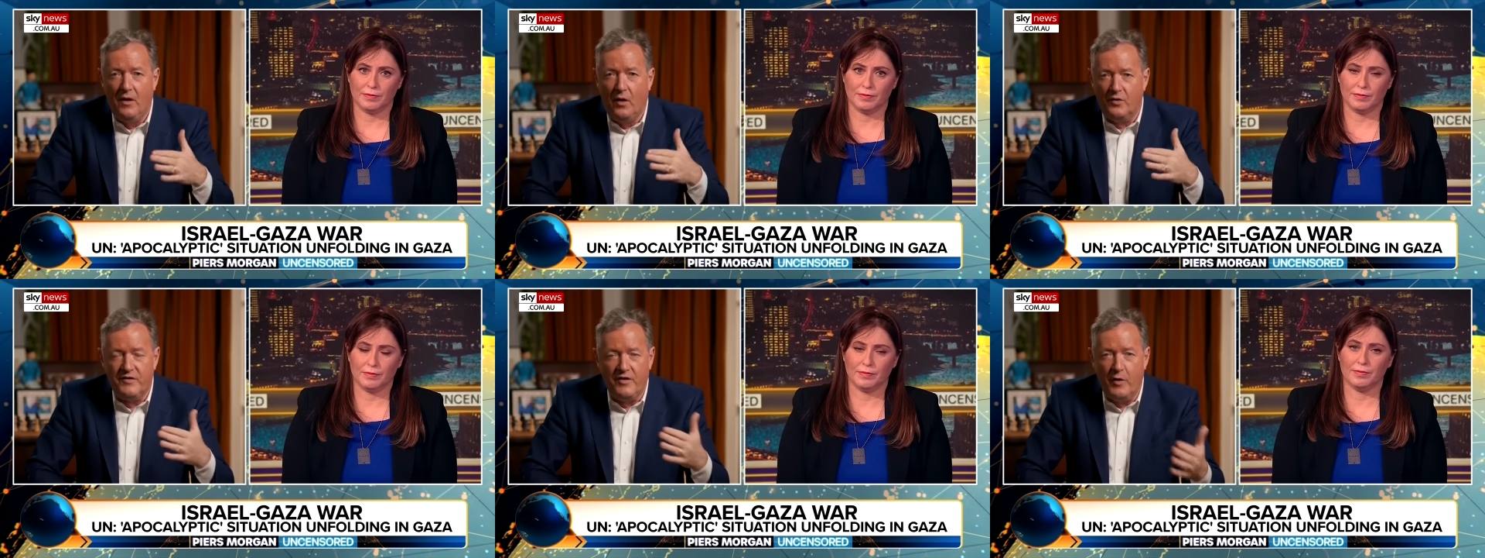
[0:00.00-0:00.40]

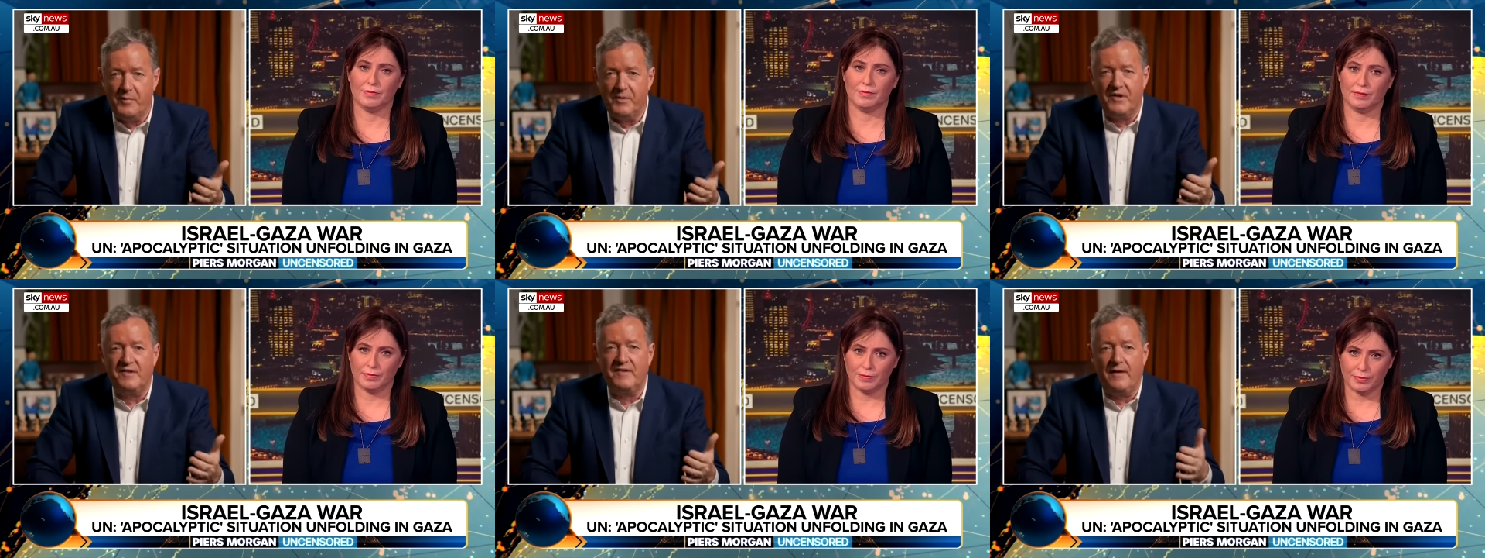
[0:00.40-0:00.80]

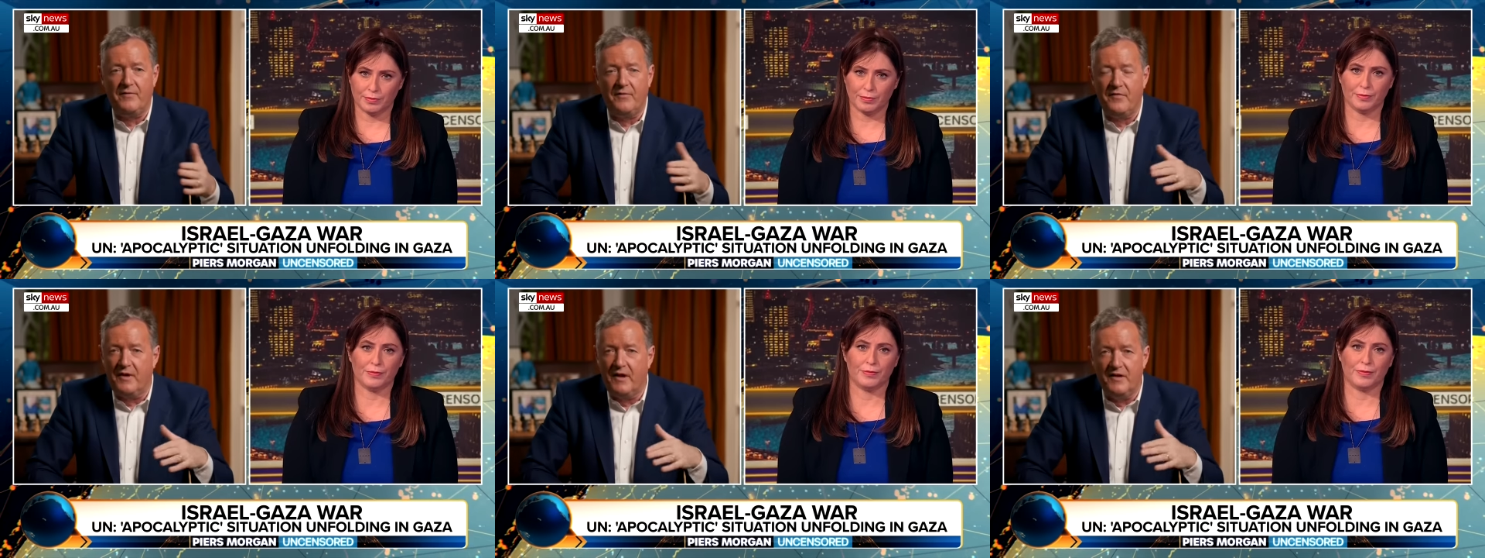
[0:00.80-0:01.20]
Speaker 1: October the
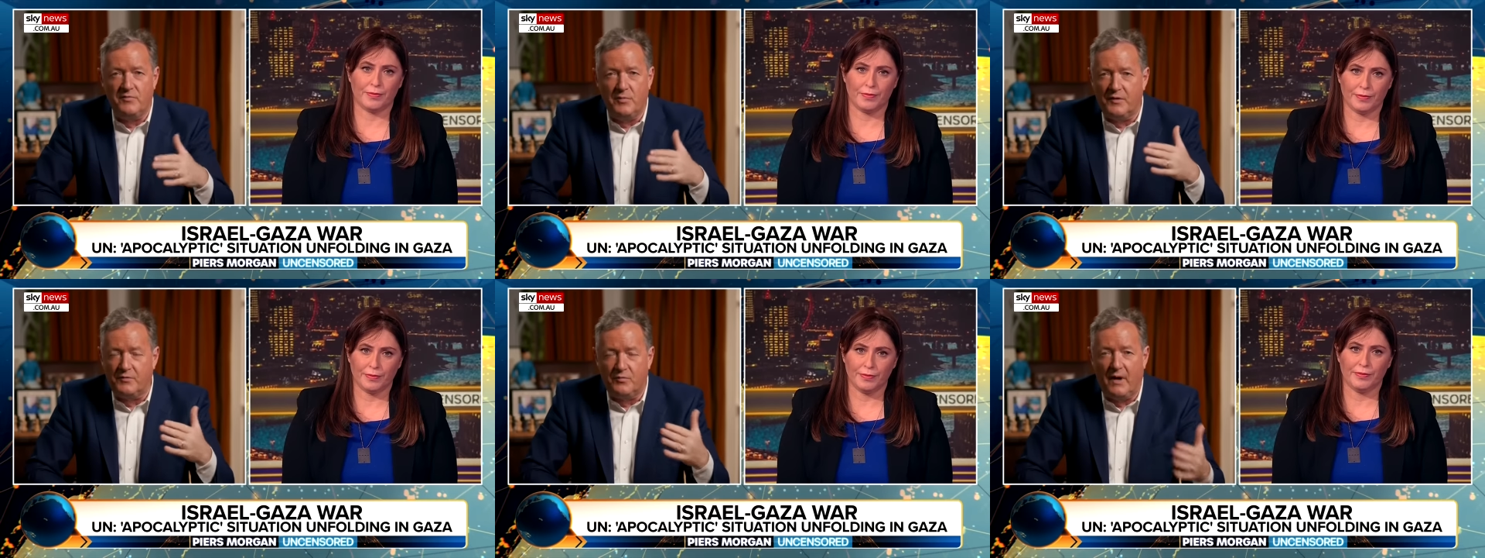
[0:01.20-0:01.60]
seventh and
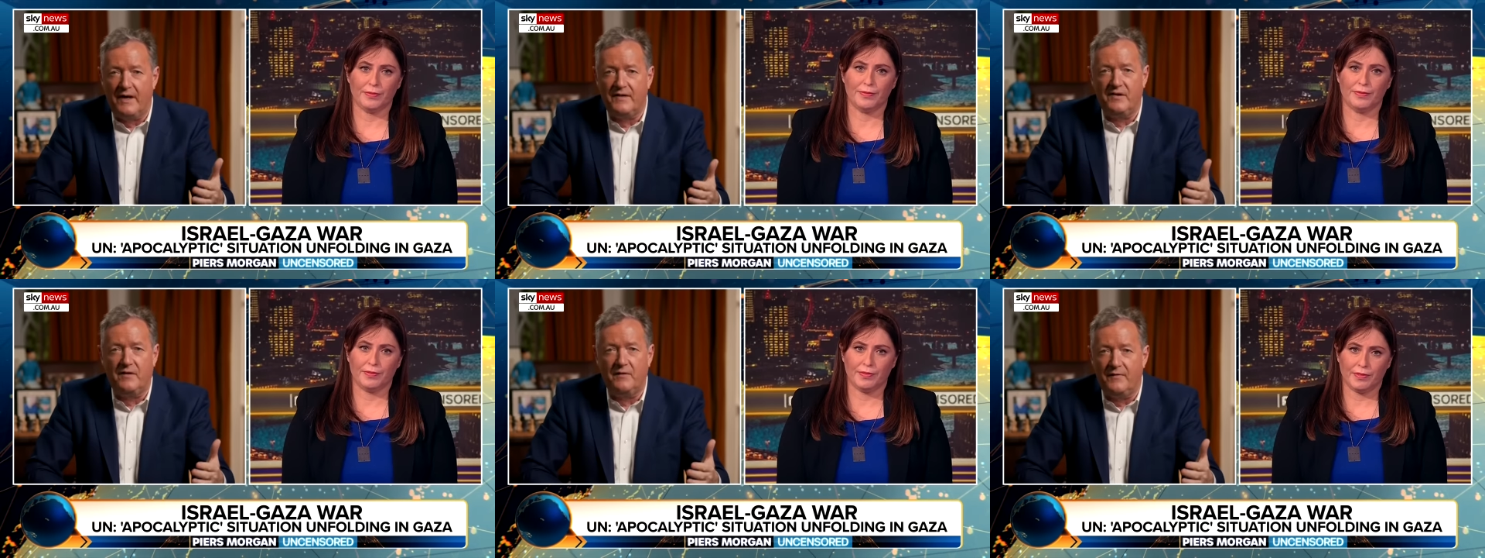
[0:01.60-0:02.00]
Israel's
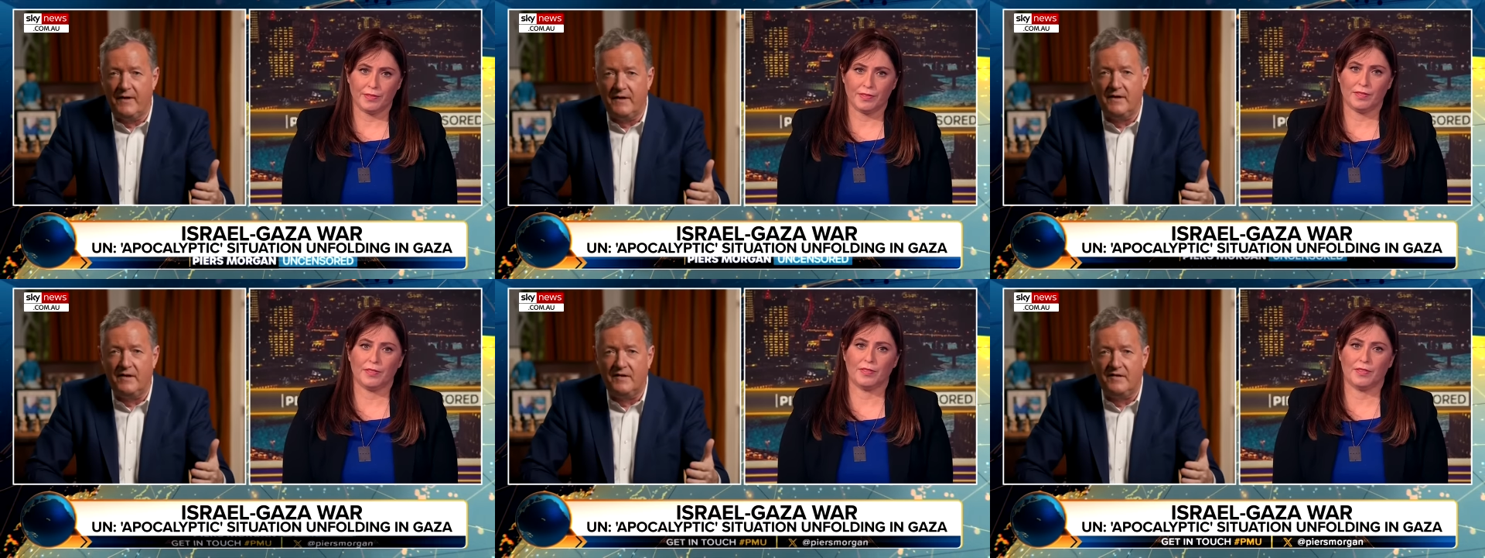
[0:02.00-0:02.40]
right to
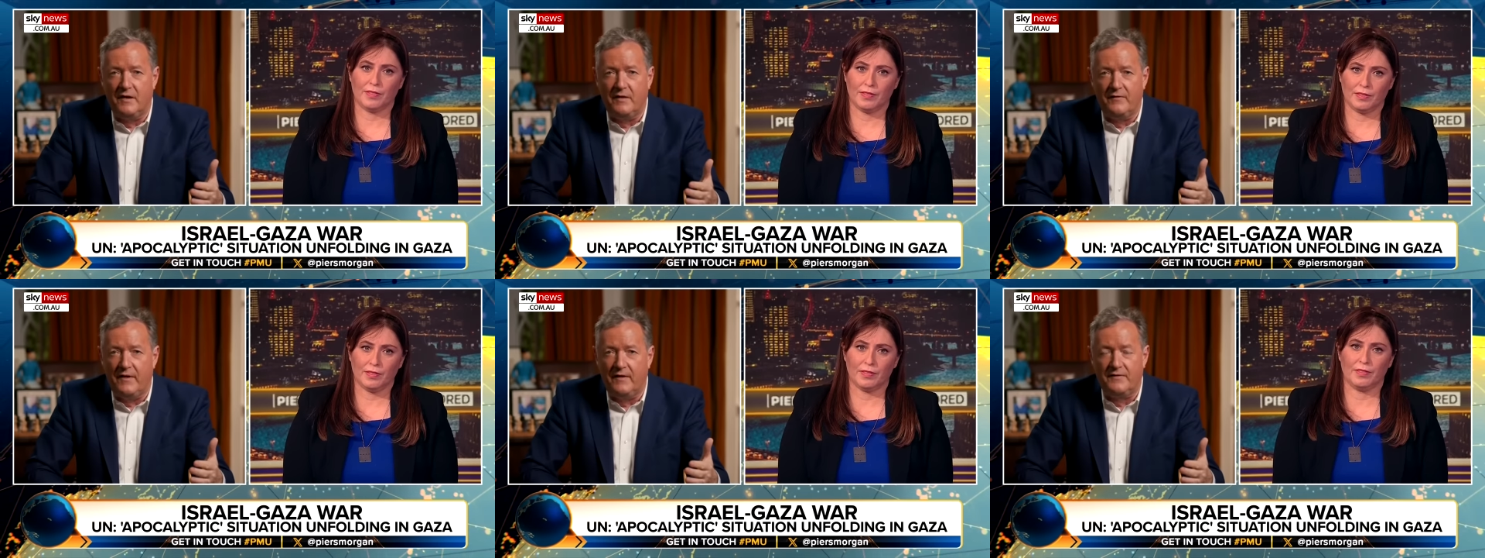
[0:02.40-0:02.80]
defend
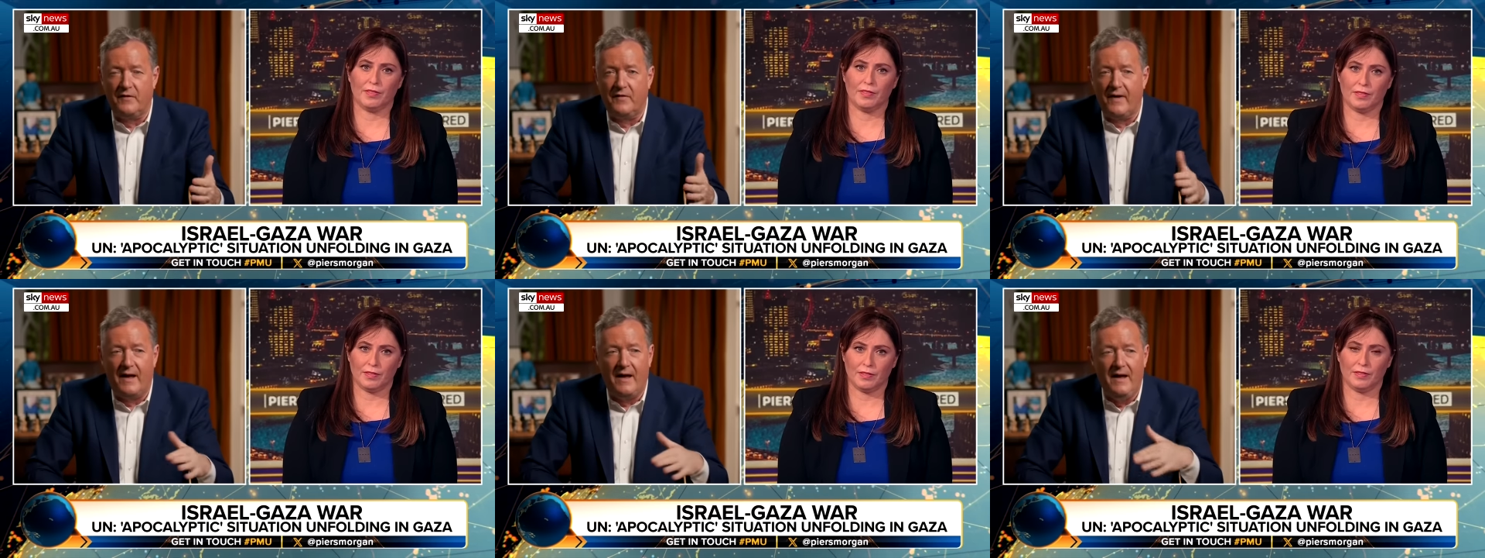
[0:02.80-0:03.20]
itself
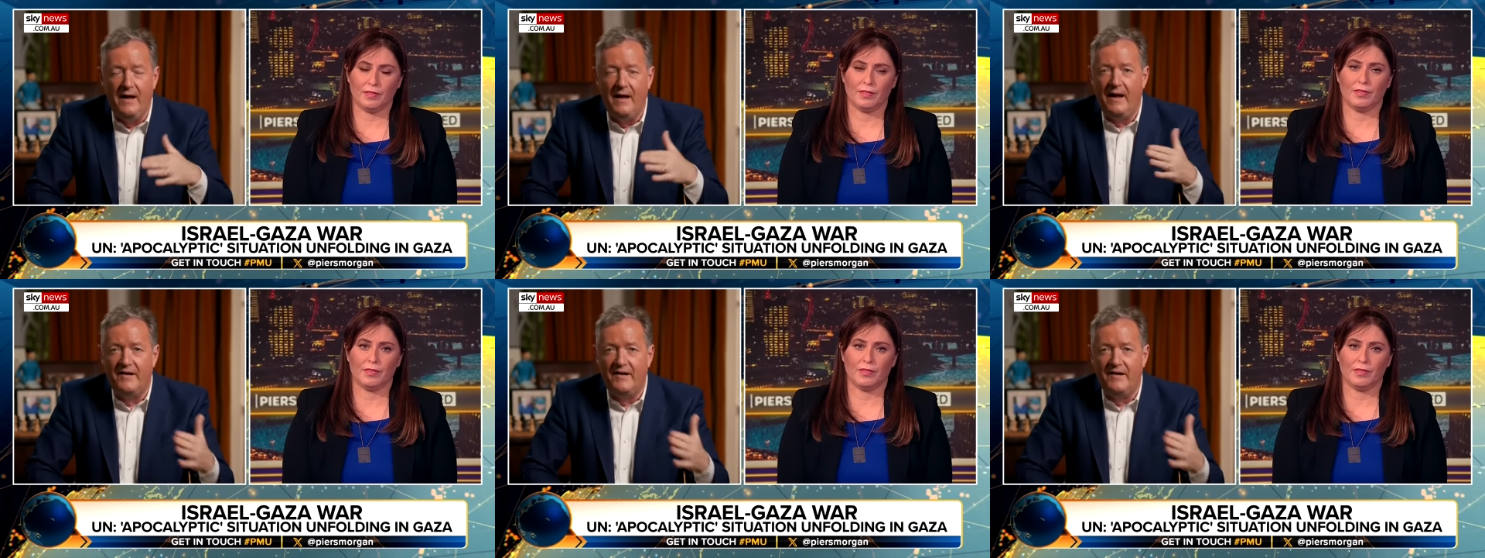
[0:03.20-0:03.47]
after that.